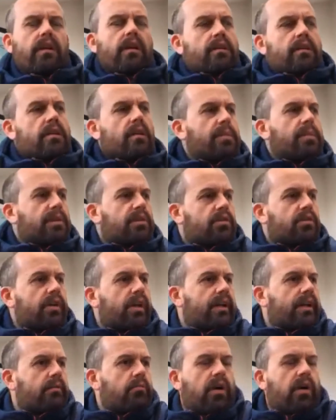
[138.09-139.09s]
So, but
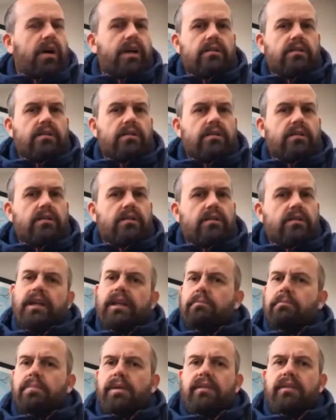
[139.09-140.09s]
training-wise,
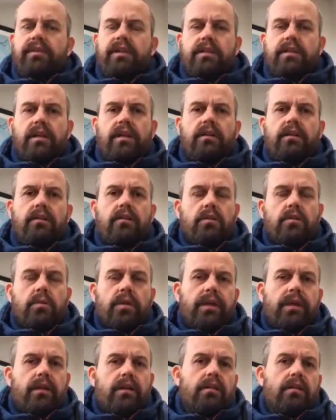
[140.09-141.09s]
obviously, bit of a deload week.